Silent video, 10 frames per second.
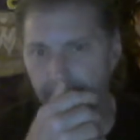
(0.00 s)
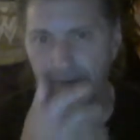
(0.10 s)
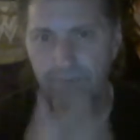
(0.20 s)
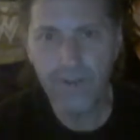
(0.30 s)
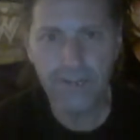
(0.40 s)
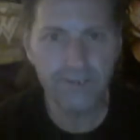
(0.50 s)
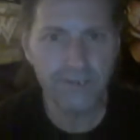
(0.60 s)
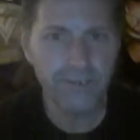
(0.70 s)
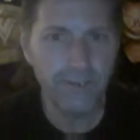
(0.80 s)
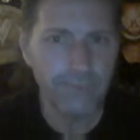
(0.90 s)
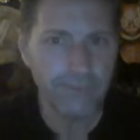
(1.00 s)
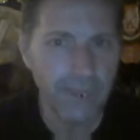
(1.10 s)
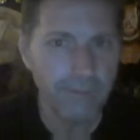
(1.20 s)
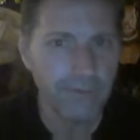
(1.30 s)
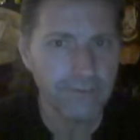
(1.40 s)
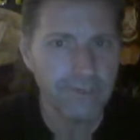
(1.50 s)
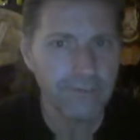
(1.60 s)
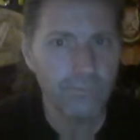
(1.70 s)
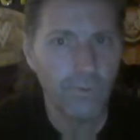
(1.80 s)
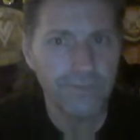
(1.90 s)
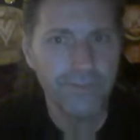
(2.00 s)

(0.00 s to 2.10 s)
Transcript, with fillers: if he's crazy or stupid. Ambrose says one